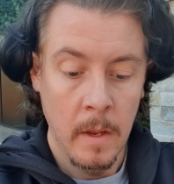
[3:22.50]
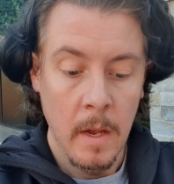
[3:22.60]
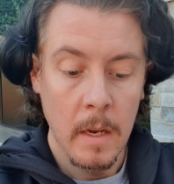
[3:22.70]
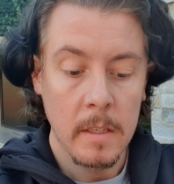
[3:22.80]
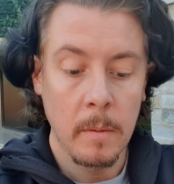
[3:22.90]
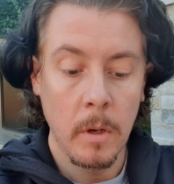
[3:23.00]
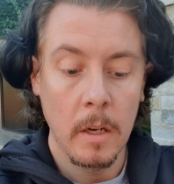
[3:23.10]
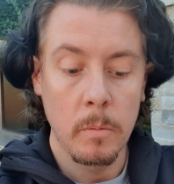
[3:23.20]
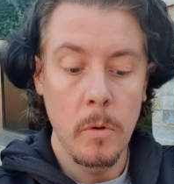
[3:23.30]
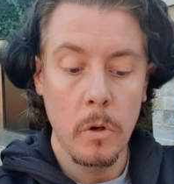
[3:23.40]
It
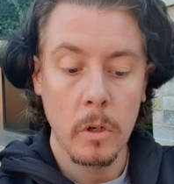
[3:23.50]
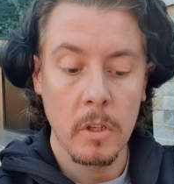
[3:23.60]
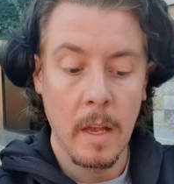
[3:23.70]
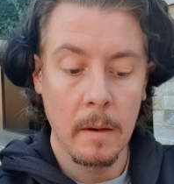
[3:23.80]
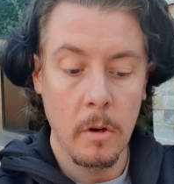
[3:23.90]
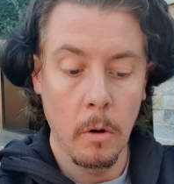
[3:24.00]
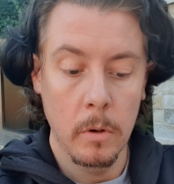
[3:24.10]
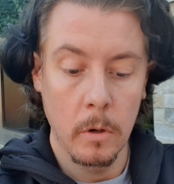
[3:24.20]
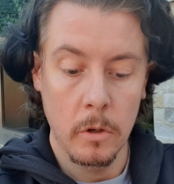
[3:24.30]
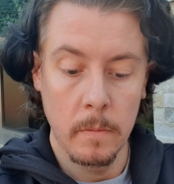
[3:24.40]
stimulates mucus slime coat
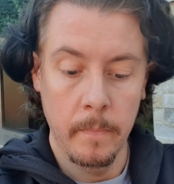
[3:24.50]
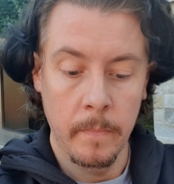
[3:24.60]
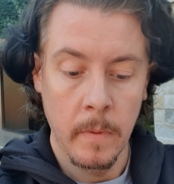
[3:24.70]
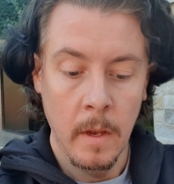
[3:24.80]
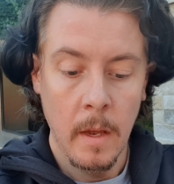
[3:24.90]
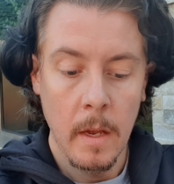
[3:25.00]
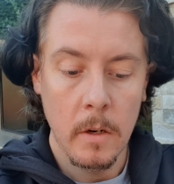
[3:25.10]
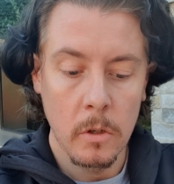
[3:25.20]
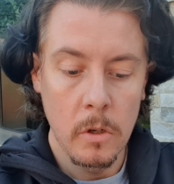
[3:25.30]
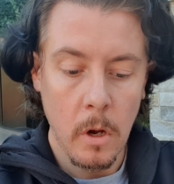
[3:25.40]
production. It
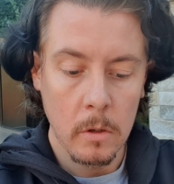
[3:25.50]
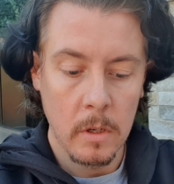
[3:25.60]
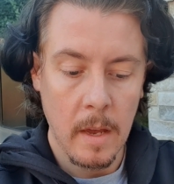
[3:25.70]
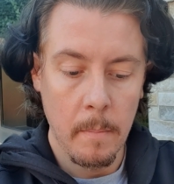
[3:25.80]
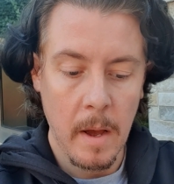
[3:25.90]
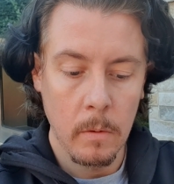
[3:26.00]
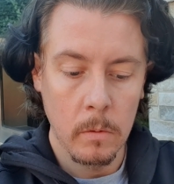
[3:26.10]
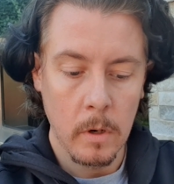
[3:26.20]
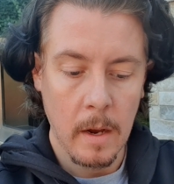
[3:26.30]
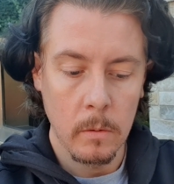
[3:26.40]
does not get
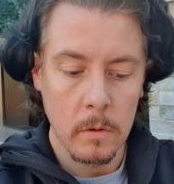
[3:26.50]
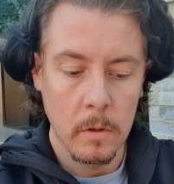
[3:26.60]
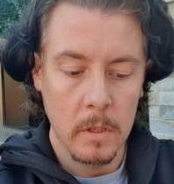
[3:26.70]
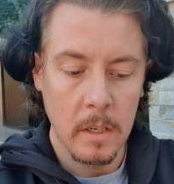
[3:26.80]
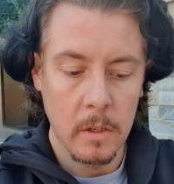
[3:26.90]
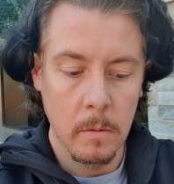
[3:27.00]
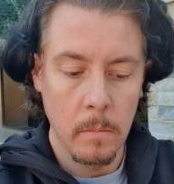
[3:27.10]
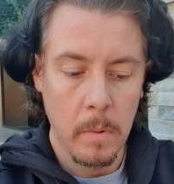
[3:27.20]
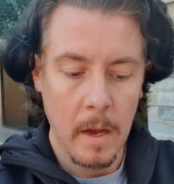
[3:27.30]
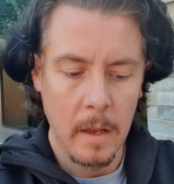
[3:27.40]
bound out of the system
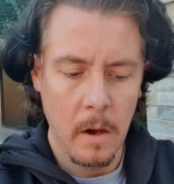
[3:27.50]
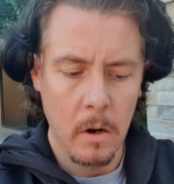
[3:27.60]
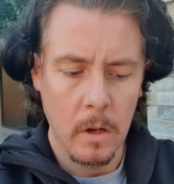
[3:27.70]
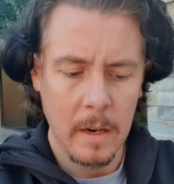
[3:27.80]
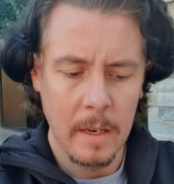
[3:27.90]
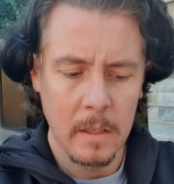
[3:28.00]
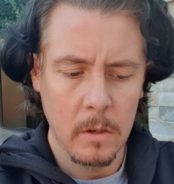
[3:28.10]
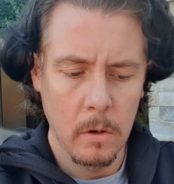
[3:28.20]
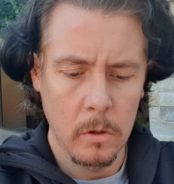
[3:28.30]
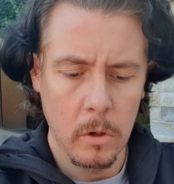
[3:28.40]
by organics
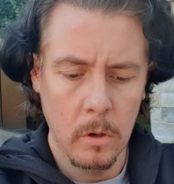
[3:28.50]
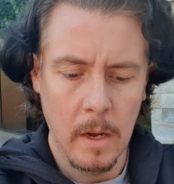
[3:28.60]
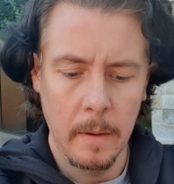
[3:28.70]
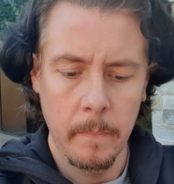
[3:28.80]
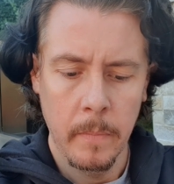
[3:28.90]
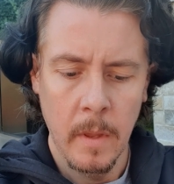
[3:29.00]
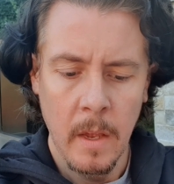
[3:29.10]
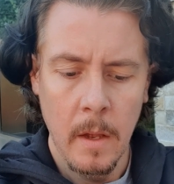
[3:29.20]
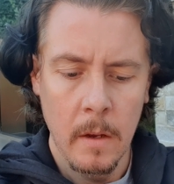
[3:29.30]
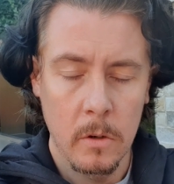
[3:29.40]
or sunlight.
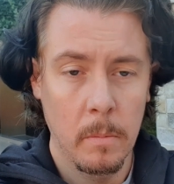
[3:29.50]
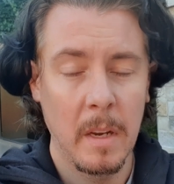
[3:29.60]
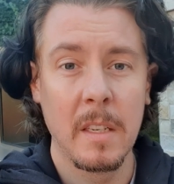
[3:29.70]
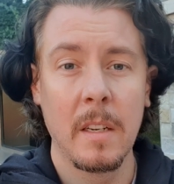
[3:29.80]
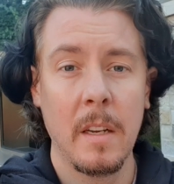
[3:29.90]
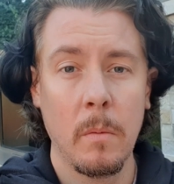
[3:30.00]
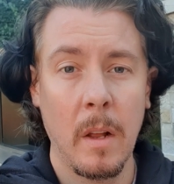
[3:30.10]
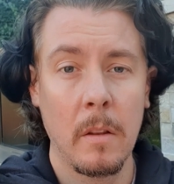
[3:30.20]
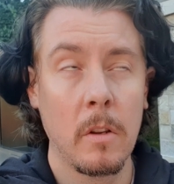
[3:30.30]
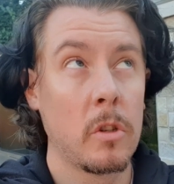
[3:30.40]
So basically
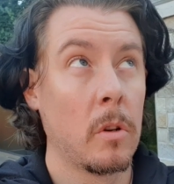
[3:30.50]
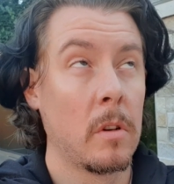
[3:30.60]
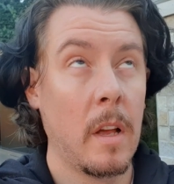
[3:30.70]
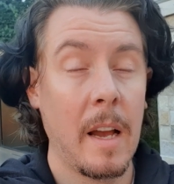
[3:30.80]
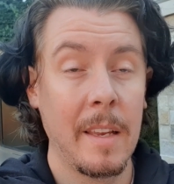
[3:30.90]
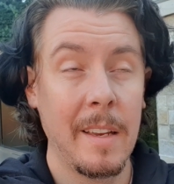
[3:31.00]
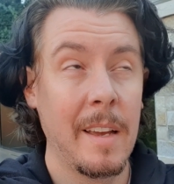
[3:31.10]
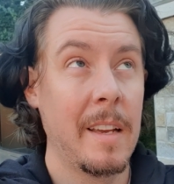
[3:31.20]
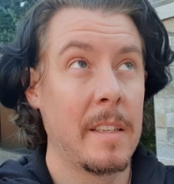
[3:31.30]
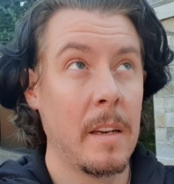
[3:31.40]
when the sunlight
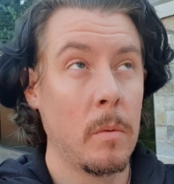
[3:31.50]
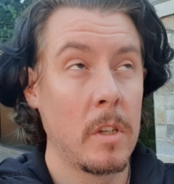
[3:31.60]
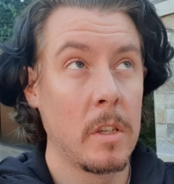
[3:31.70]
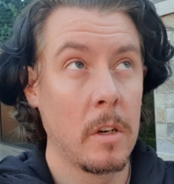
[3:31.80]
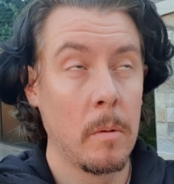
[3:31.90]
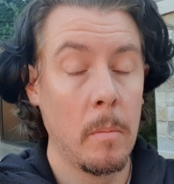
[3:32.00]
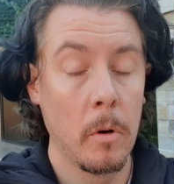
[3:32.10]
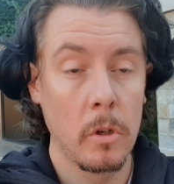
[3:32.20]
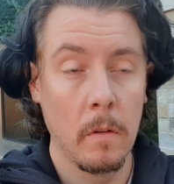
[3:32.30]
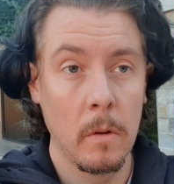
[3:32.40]
hits it, which isn't going to be
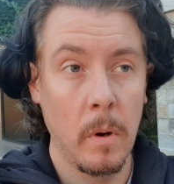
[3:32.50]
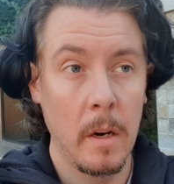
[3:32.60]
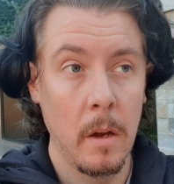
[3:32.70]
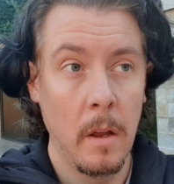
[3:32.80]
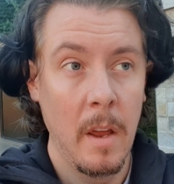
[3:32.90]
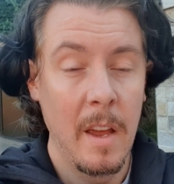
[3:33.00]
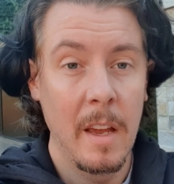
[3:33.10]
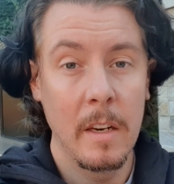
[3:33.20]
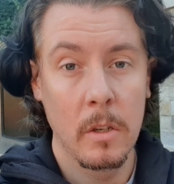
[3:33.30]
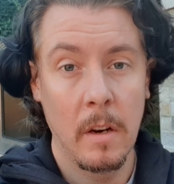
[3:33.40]
much over the winter,
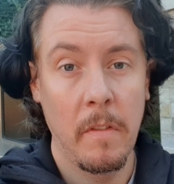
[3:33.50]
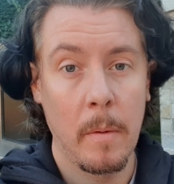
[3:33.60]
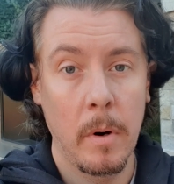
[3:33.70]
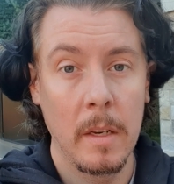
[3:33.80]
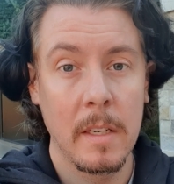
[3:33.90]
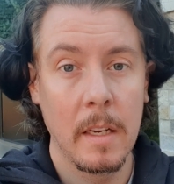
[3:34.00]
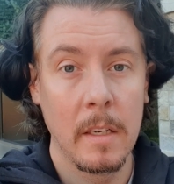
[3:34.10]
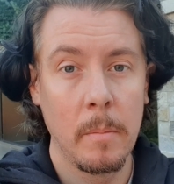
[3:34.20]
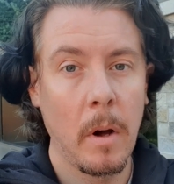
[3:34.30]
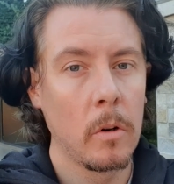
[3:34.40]
it doesn't evaporate, it stays in
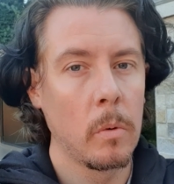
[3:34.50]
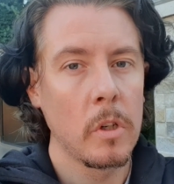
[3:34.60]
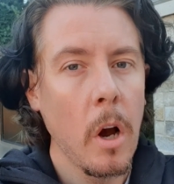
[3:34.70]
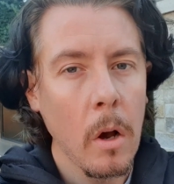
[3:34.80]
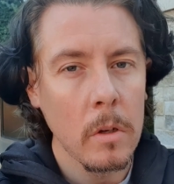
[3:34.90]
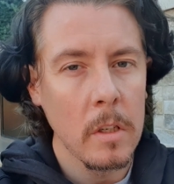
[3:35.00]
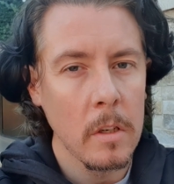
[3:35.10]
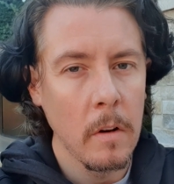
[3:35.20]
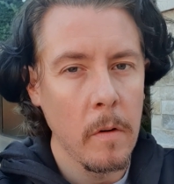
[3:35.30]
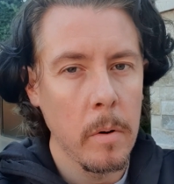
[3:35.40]
your pond, which causes
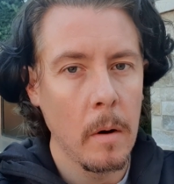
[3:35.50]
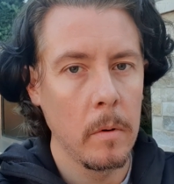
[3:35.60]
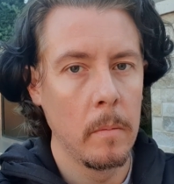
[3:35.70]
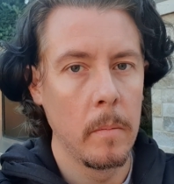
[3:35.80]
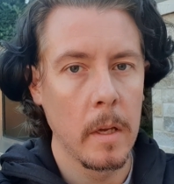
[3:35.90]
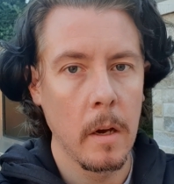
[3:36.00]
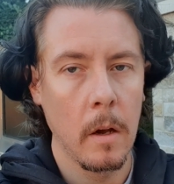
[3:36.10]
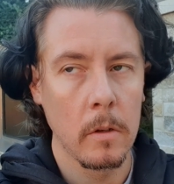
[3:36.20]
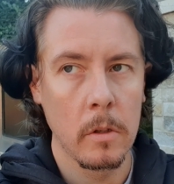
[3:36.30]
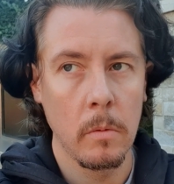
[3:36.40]
another problem
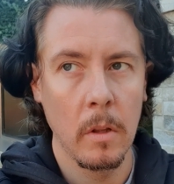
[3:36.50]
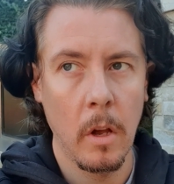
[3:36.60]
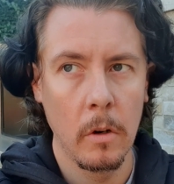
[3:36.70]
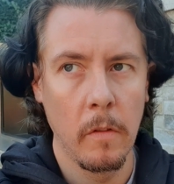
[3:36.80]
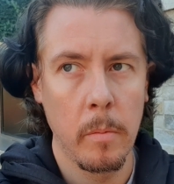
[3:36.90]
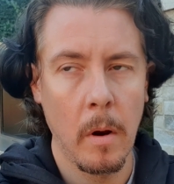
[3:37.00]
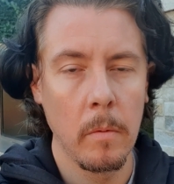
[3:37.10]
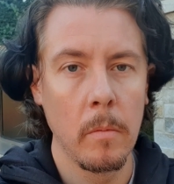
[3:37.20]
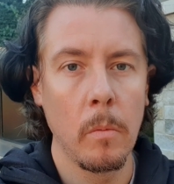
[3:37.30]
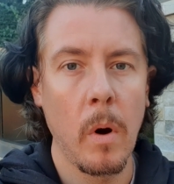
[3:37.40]
because, well, not another
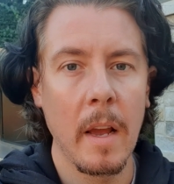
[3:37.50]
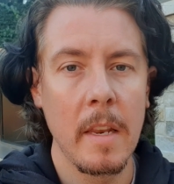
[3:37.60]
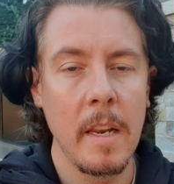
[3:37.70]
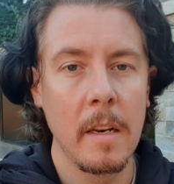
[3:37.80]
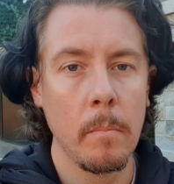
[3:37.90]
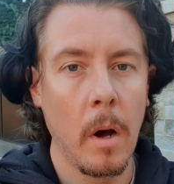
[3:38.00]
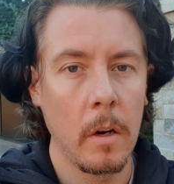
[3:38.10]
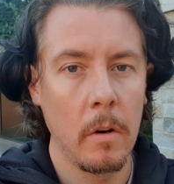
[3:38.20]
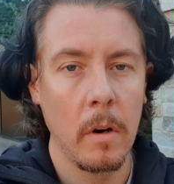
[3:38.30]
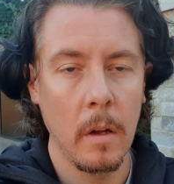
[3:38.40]
problem, but why you need to
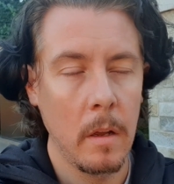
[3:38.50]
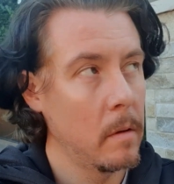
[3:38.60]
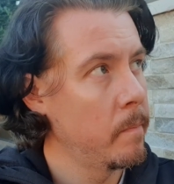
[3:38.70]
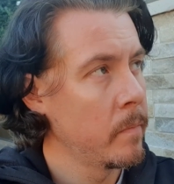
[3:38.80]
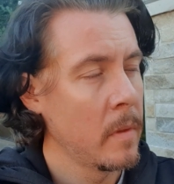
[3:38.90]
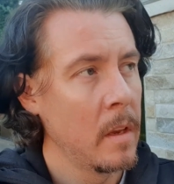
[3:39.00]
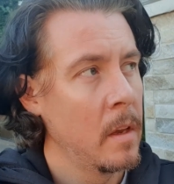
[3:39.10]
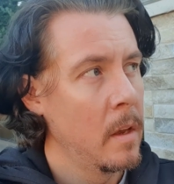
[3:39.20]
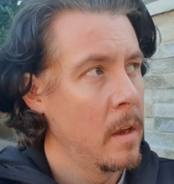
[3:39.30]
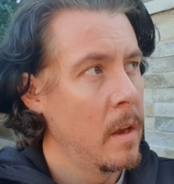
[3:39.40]
monitor it
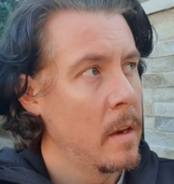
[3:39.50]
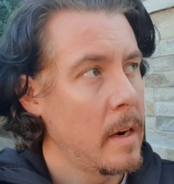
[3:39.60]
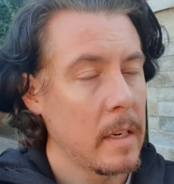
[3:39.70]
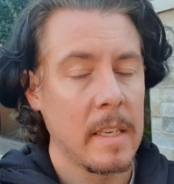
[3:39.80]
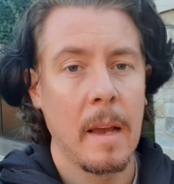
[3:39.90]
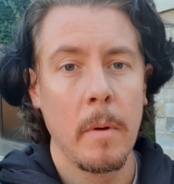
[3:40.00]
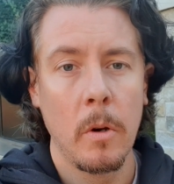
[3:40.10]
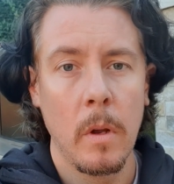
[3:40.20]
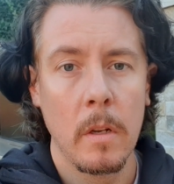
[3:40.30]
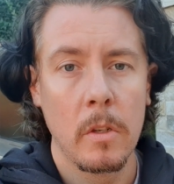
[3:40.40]
next time I
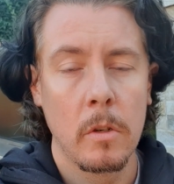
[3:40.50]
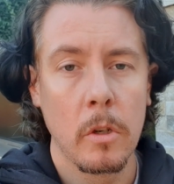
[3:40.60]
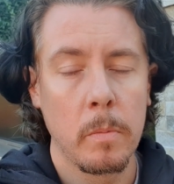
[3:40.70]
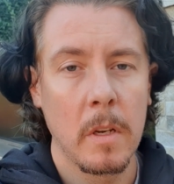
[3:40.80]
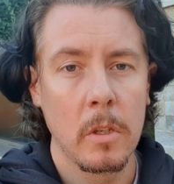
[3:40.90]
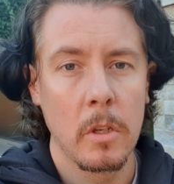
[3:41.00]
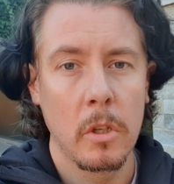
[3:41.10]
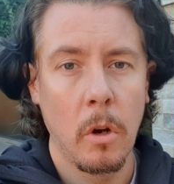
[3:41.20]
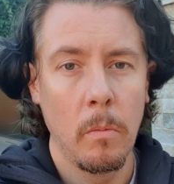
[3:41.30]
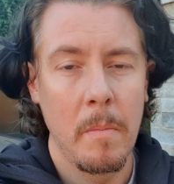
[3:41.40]
do it, just because the
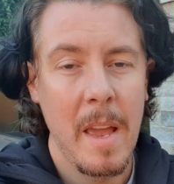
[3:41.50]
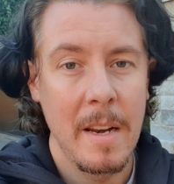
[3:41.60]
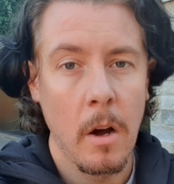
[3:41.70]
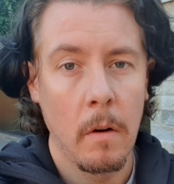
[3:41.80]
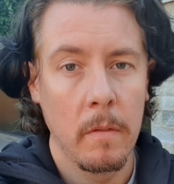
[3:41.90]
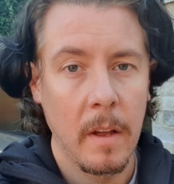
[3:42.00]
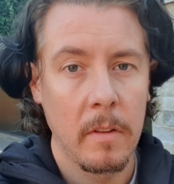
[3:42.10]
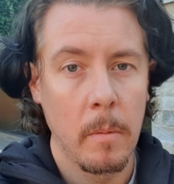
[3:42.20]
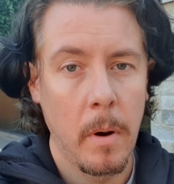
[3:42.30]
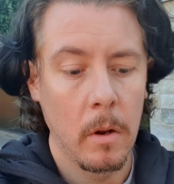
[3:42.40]
salt may not have
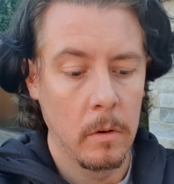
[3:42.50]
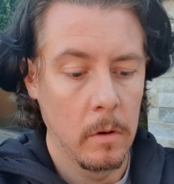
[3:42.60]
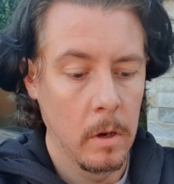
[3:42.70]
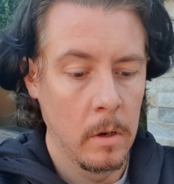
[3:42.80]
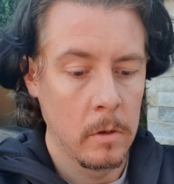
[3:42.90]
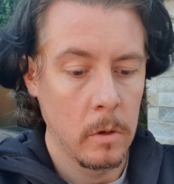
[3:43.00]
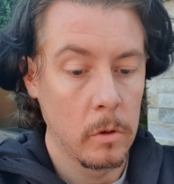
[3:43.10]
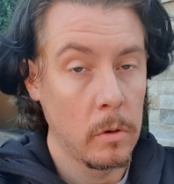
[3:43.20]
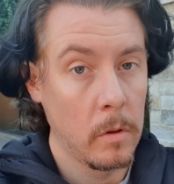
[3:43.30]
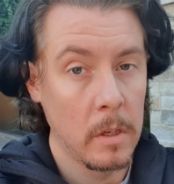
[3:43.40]
left the pond. So
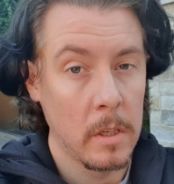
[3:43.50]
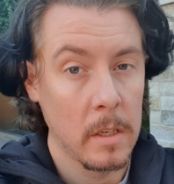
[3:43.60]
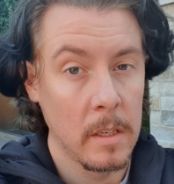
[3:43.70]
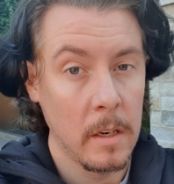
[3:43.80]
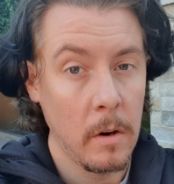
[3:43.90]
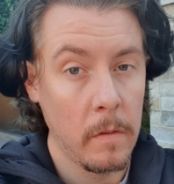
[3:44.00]
it's something to consider.